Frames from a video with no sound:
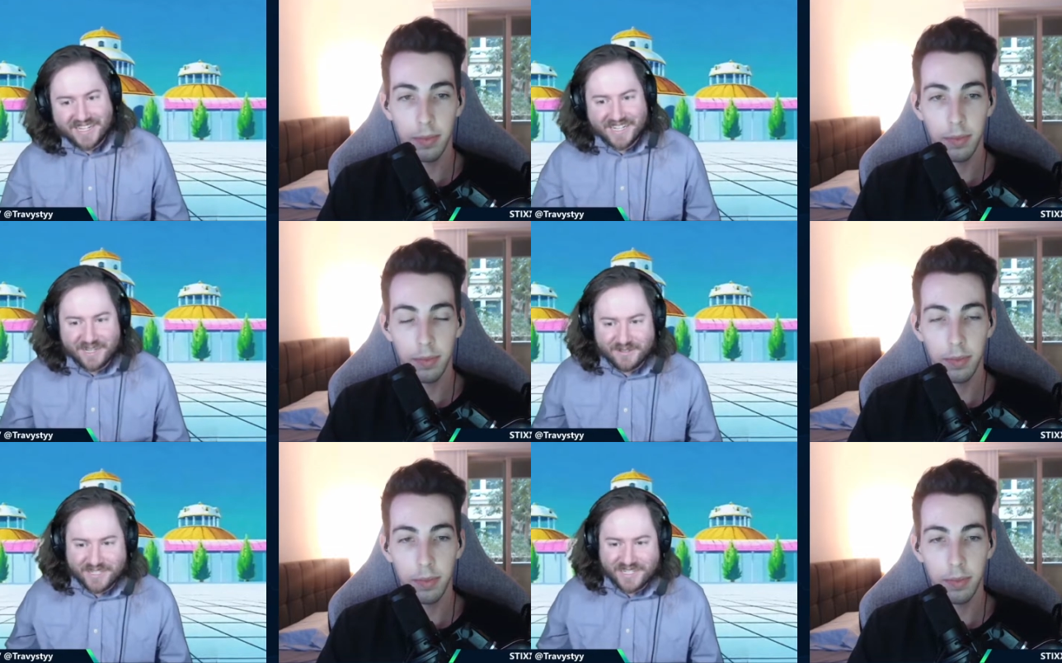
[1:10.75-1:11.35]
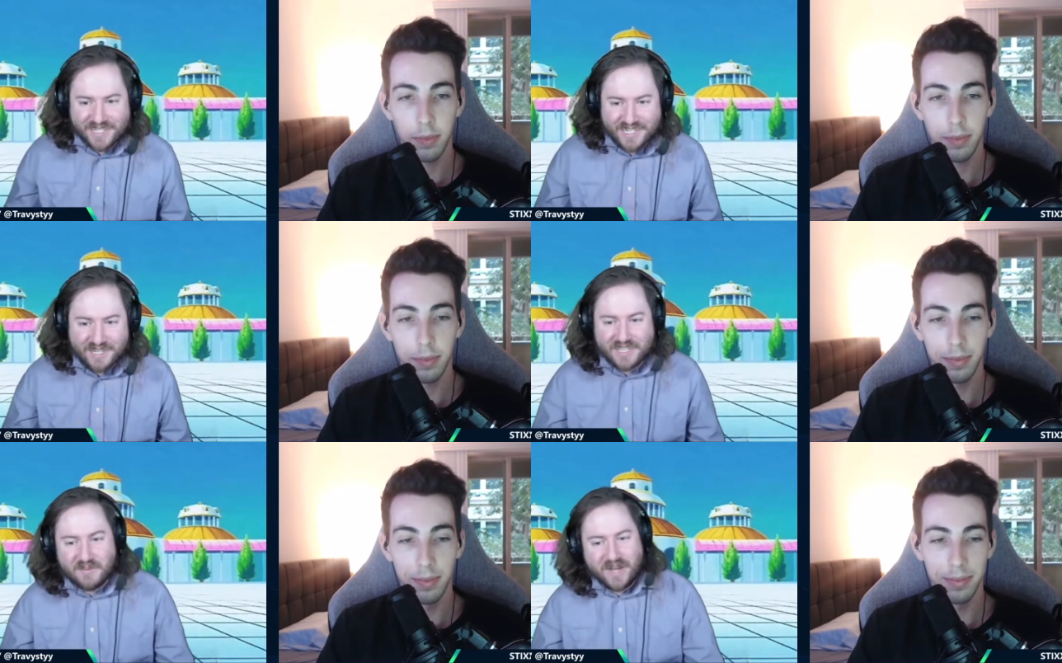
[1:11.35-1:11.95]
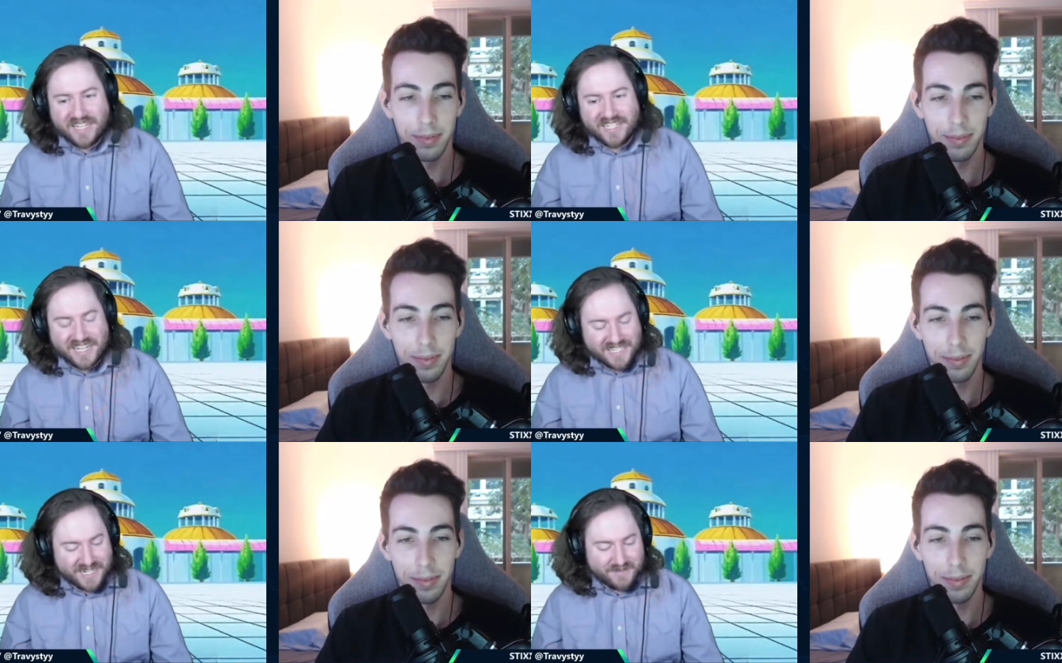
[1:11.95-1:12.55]
Speaker 1: He knows it. He knows how to pilot
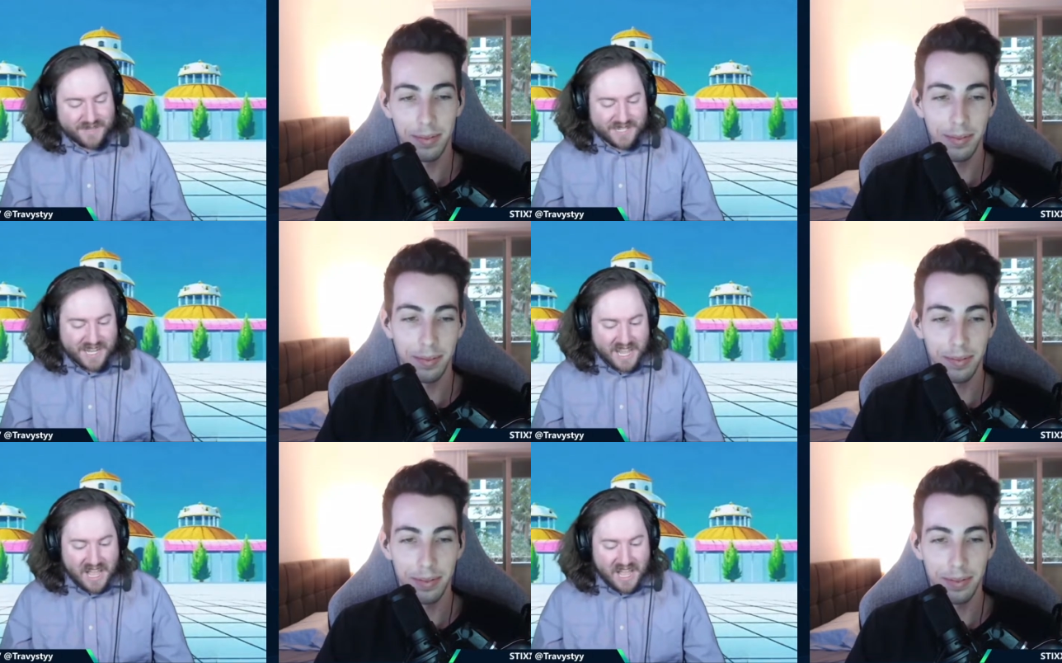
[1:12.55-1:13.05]
that champion.